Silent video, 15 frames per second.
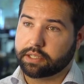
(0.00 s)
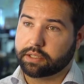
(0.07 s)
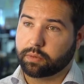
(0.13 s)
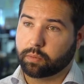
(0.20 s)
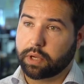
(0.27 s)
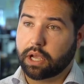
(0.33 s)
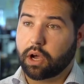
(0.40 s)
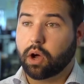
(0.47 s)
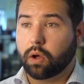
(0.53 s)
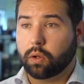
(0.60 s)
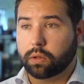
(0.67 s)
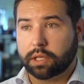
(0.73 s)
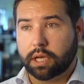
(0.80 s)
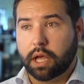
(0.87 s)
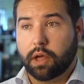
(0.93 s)
So we
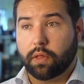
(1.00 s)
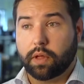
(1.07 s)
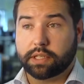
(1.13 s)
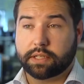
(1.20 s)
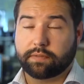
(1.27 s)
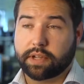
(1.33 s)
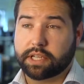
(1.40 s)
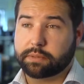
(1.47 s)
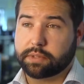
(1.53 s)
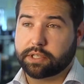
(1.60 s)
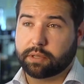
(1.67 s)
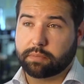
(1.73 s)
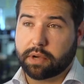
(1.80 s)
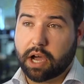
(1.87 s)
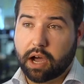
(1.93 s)
hold those
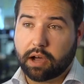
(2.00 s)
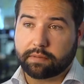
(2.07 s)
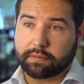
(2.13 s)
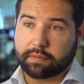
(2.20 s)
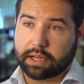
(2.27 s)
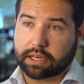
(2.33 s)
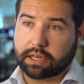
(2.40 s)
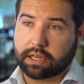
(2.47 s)
investments on behalf of our